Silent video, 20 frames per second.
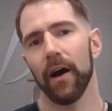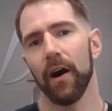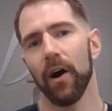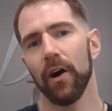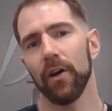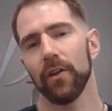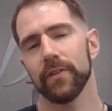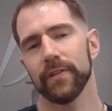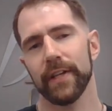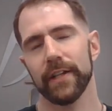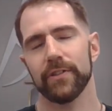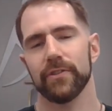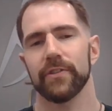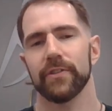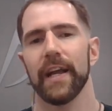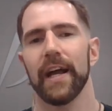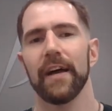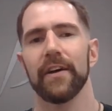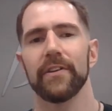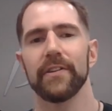all those extra
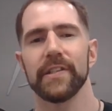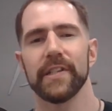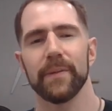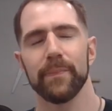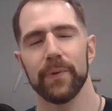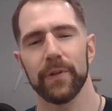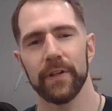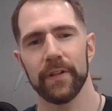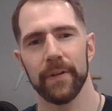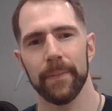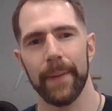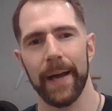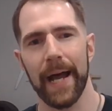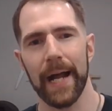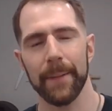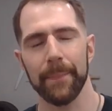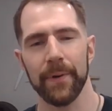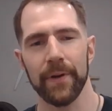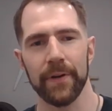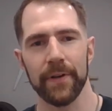calories get put on the
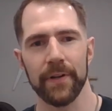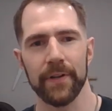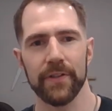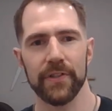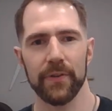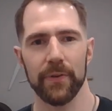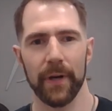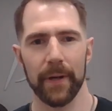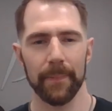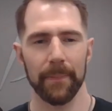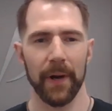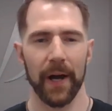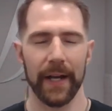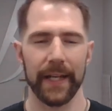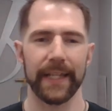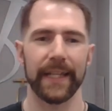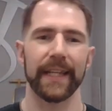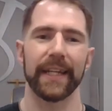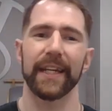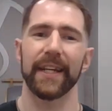back burner so our
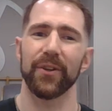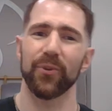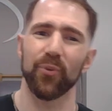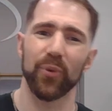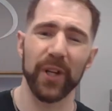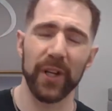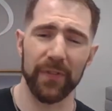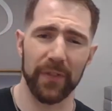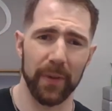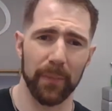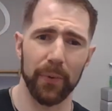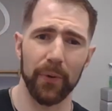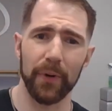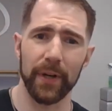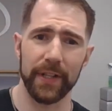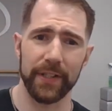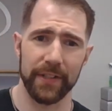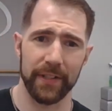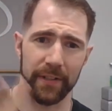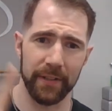body can get rid of the
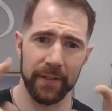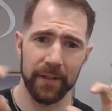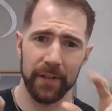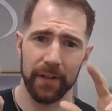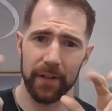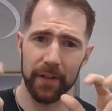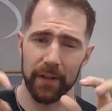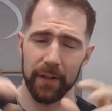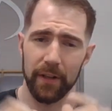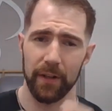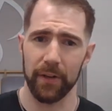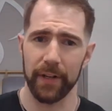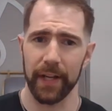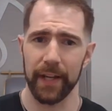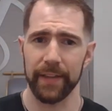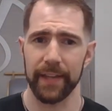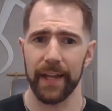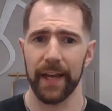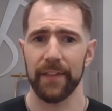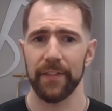poison,
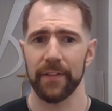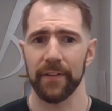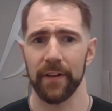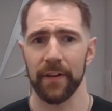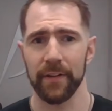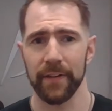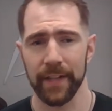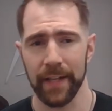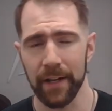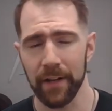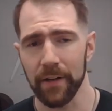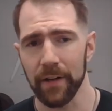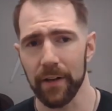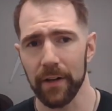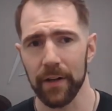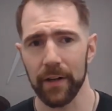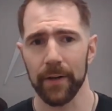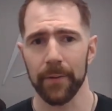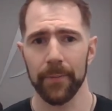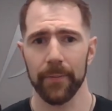okay, the ethanol and the
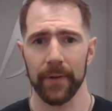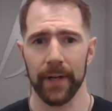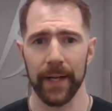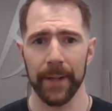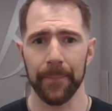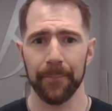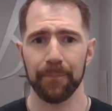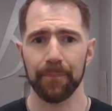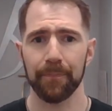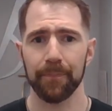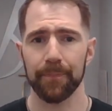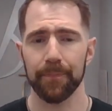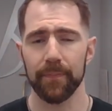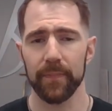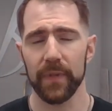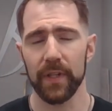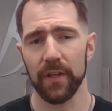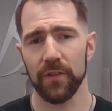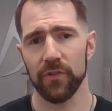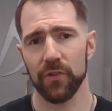alcohol, right?
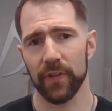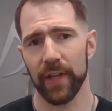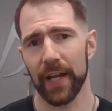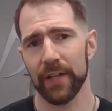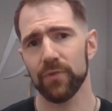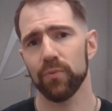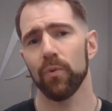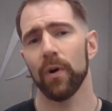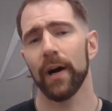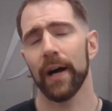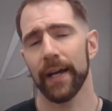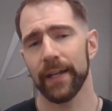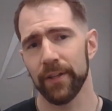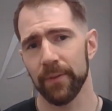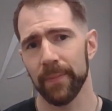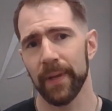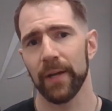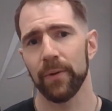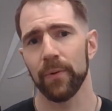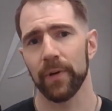So that's why you
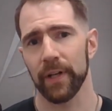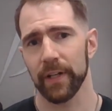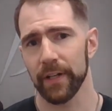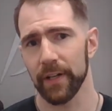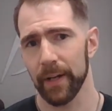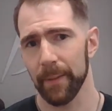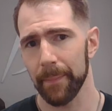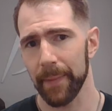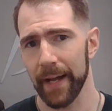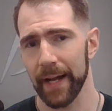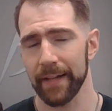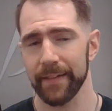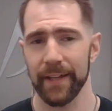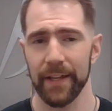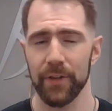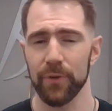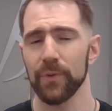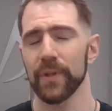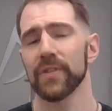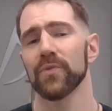may want to cut back. The
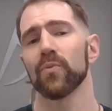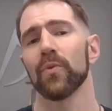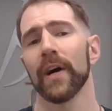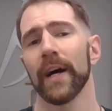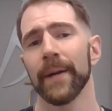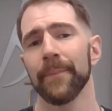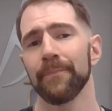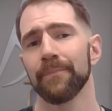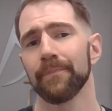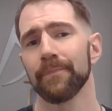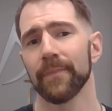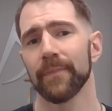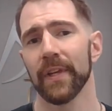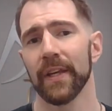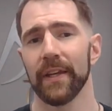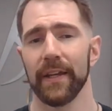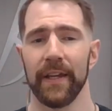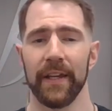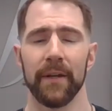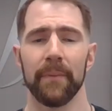other reason why,
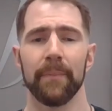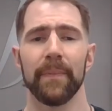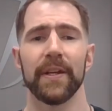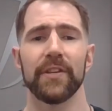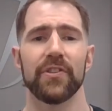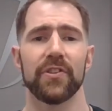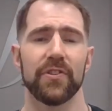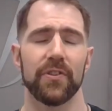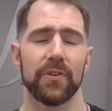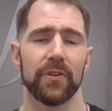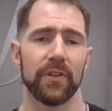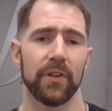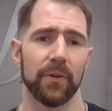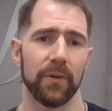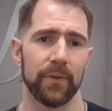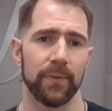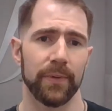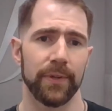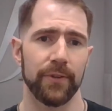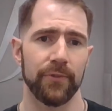inhibitions are
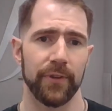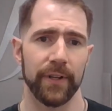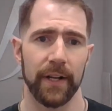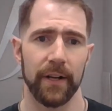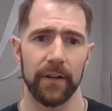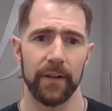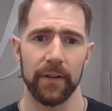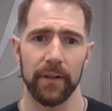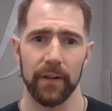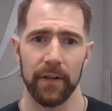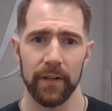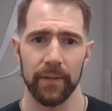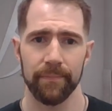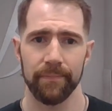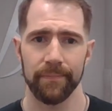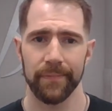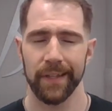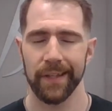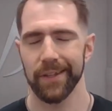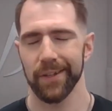lowered when you drink
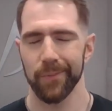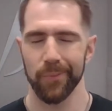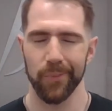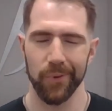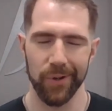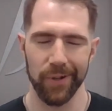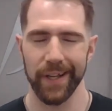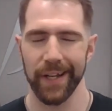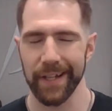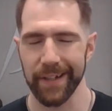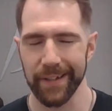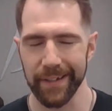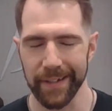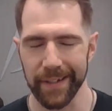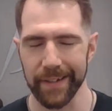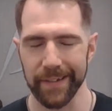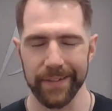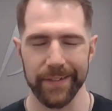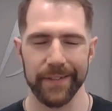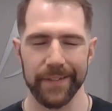alcohol. You're more likely
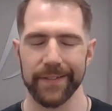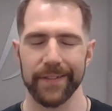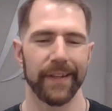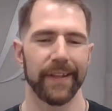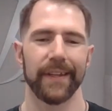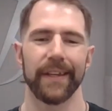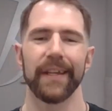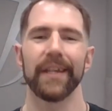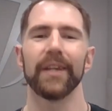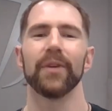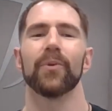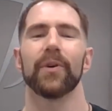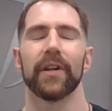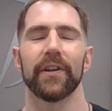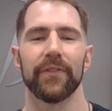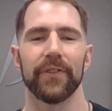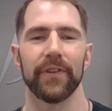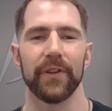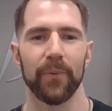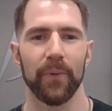to just eat
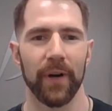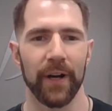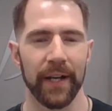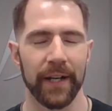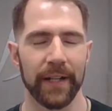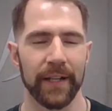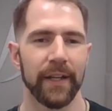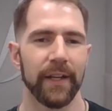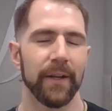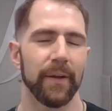whatever you want,